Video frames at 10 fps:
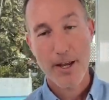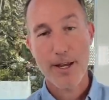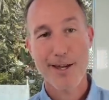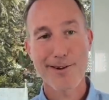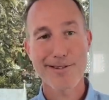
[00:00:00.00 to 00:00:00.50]

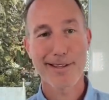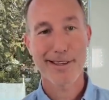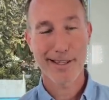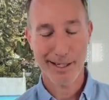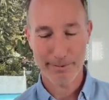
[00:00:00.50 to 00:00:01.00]
Here's the
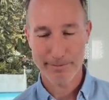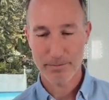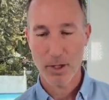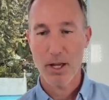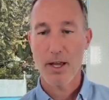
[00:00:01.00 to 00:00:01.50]
thing.
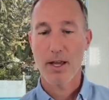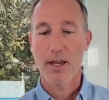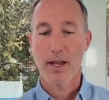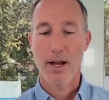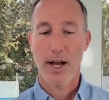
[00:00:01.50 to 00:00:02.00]

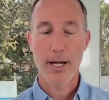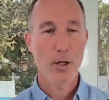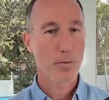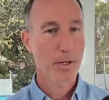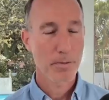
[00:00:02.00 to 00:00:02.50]
I
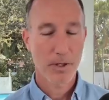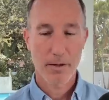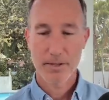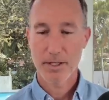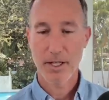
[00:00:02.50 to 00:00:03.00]
know people
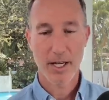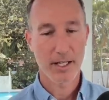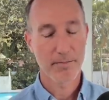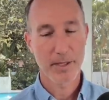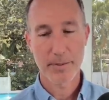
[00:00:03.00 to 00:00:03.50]
love TA
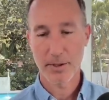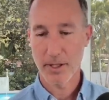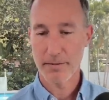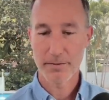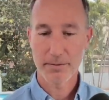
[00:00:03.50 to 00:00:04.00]
and people
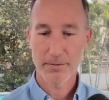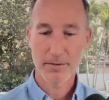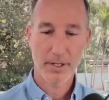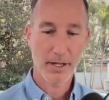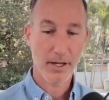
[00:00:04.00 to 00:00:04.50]
love
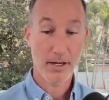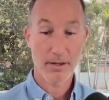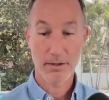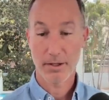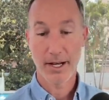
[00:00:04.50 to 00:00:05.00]

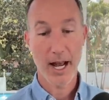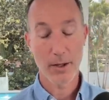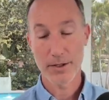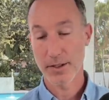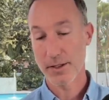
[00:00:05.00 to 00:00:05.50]

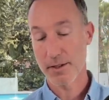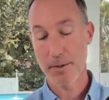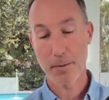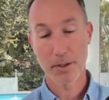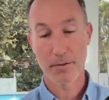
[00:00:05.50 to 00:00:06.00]
analysis, and
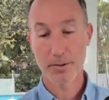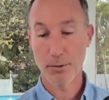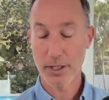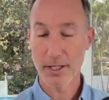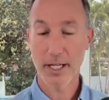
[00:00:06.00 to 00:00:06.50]
people love to
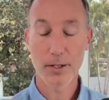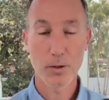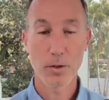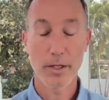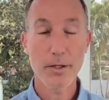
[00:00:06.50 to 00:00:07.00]
really dig
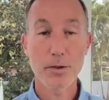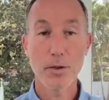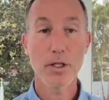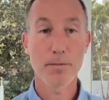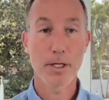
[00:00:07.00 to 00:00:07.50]
into it, and that's
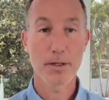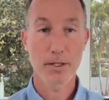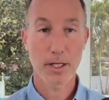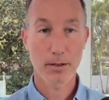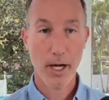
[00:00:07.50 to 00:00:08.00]
good, because
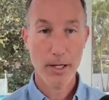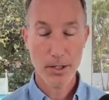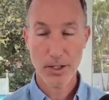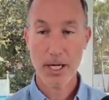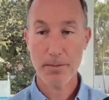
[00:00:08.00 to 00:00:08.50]
it can kind of
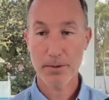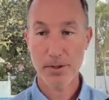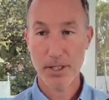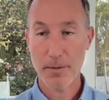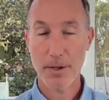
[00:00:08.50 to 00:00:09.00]
shape
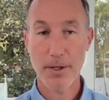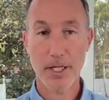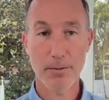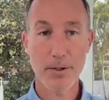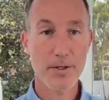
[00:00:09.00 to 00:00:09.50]
some of the
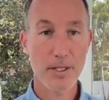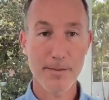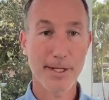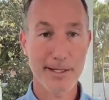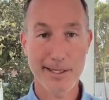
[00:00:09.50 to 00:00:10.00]
things. But there's
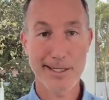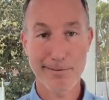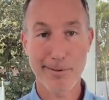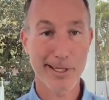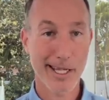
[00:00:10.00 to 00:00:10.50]
some things you
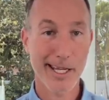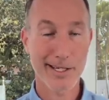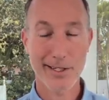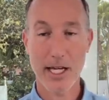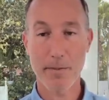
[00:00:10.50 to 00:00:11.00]
just really can't
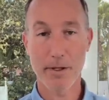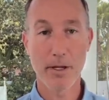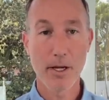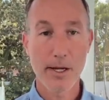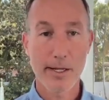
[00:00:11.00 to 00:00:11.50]
shape,
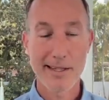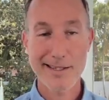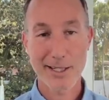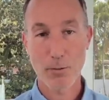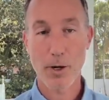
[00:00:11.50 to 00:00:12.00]
and this
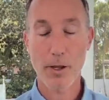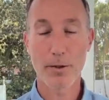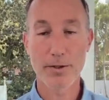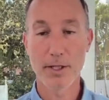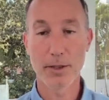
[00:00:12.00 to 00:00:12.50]
is just one of
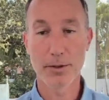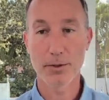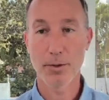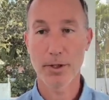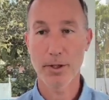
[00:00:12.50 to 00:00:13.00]
those
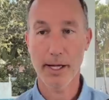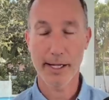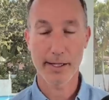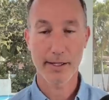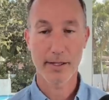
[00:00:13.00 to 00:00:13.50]
deals where,
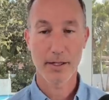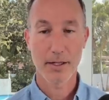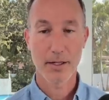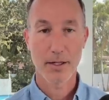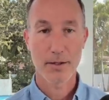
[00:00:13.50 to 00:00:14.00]
like,
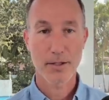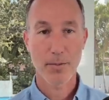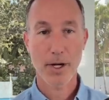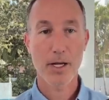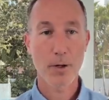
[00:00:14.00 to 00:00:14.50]

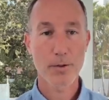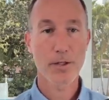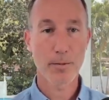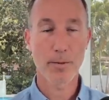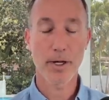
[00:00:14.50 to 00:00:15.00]
somebody knows
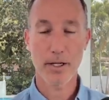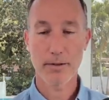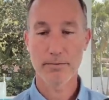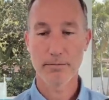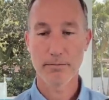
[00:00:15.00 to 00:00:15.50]
somebody.